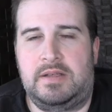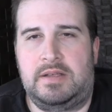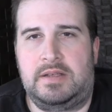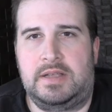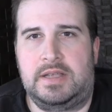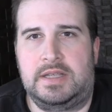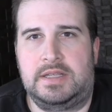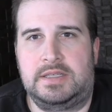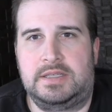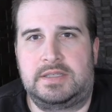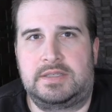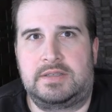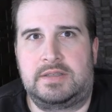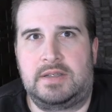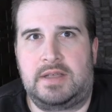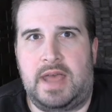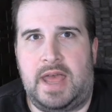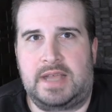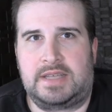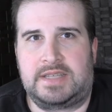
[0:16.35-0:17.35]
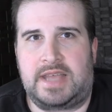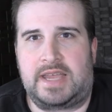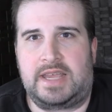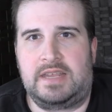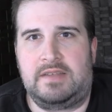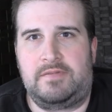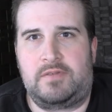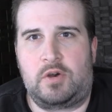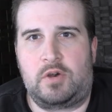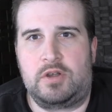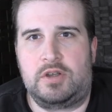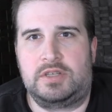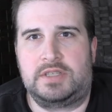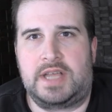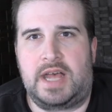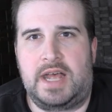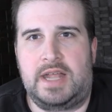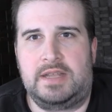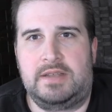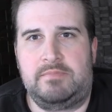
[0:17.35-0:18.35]
his executive orders
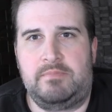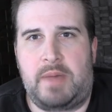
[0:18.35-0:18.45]
on